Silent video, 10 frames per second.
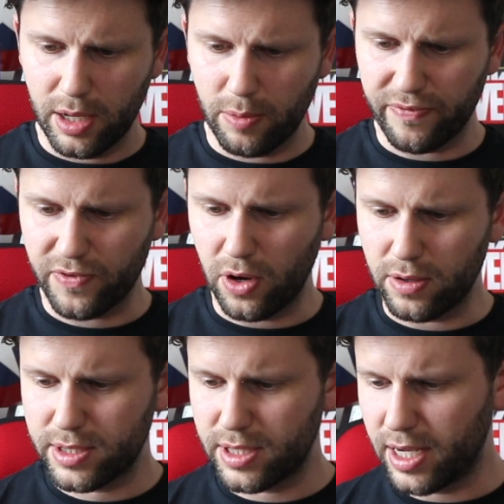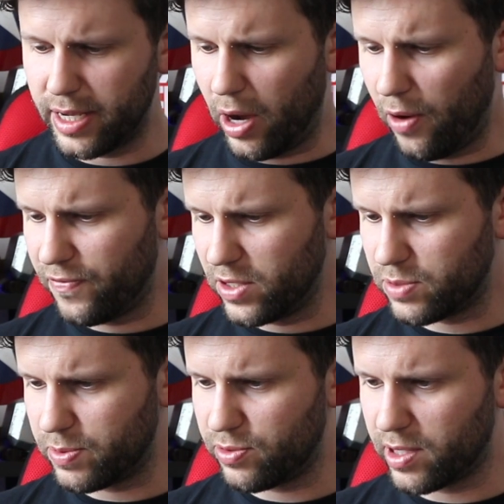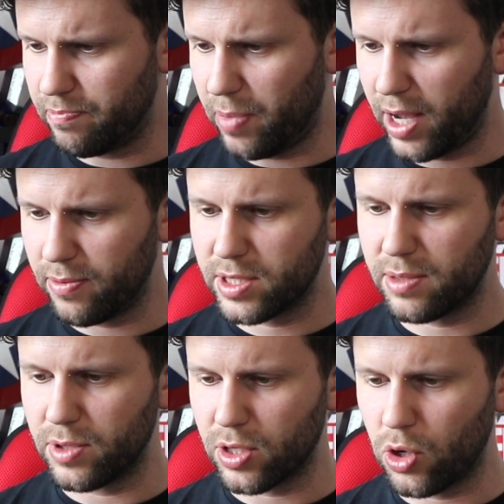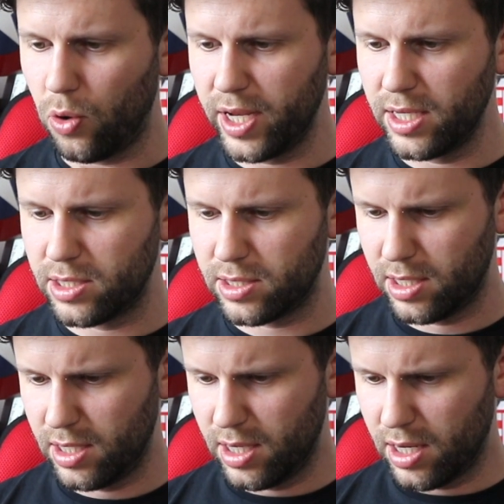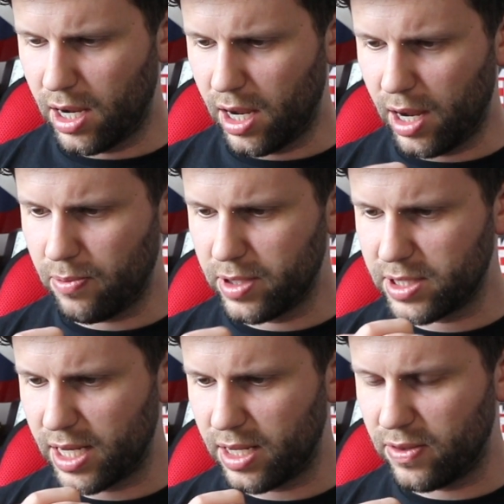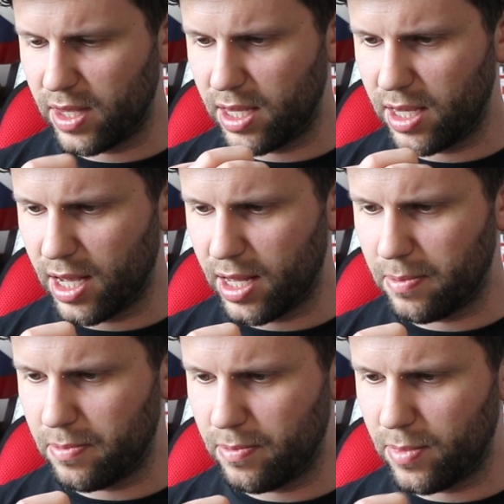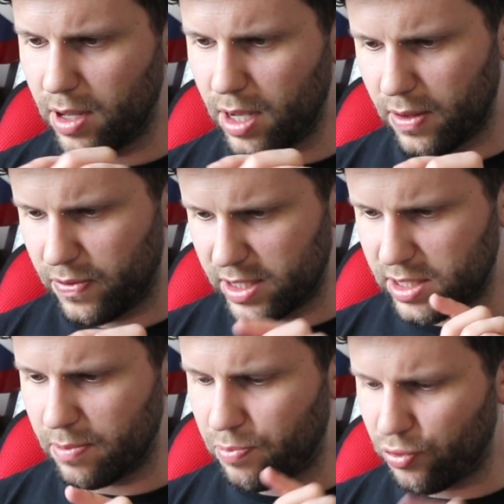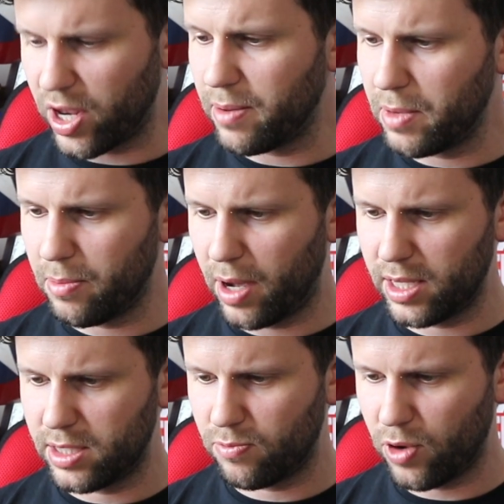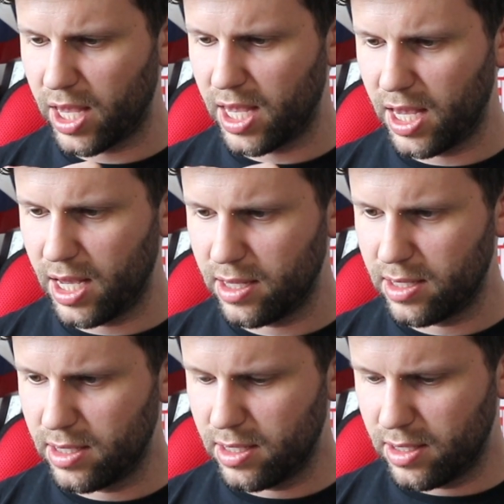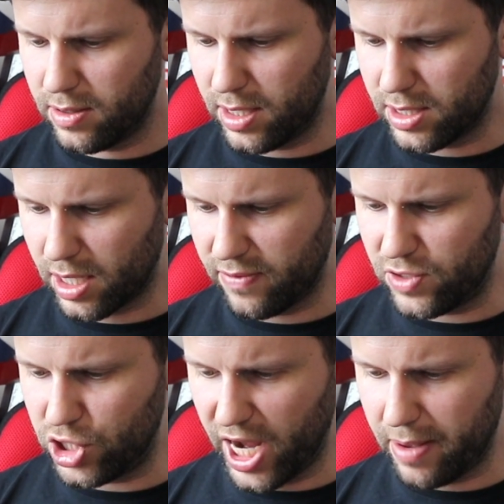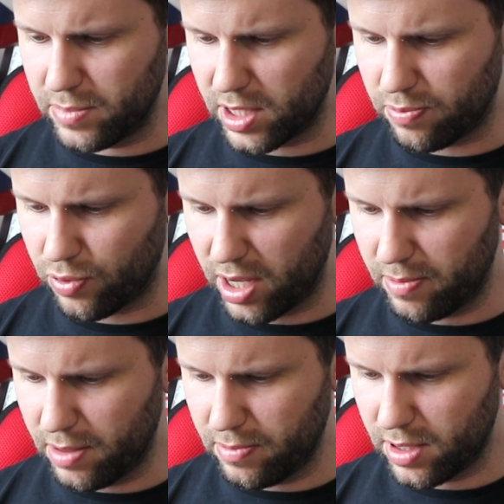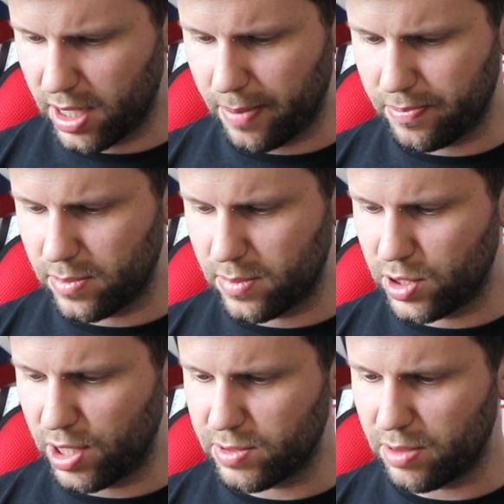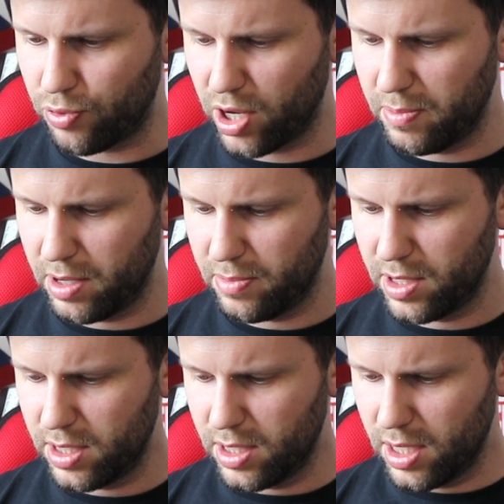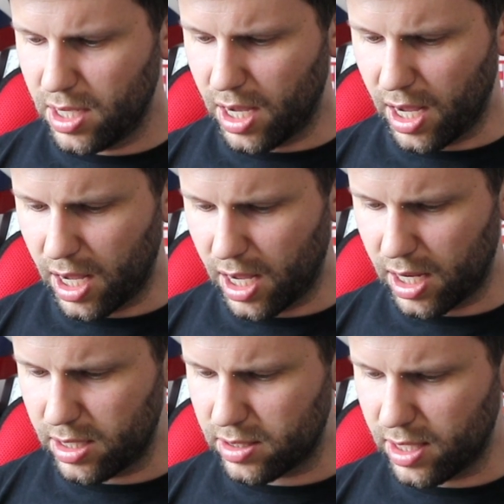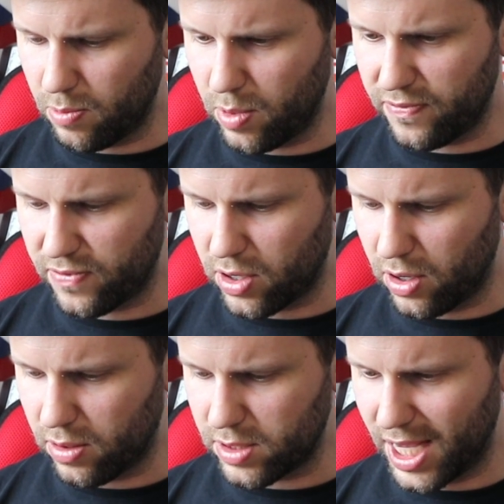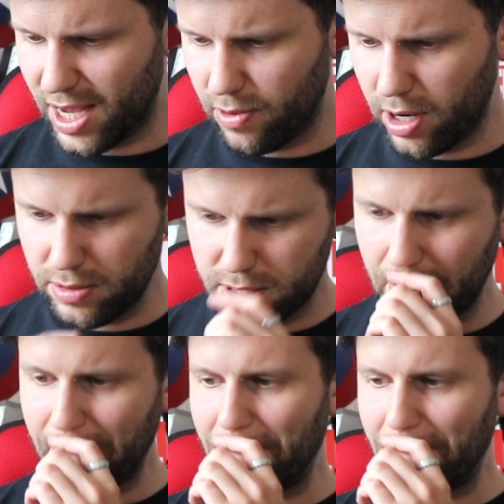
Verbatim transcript: We've got uh, offers, which we can buy with some of the coins. Uh, I want to say that the um, uh, this is the premium item right here. These kind of gems are the premium. Yeah, gems are the premium. And then we've got heroes.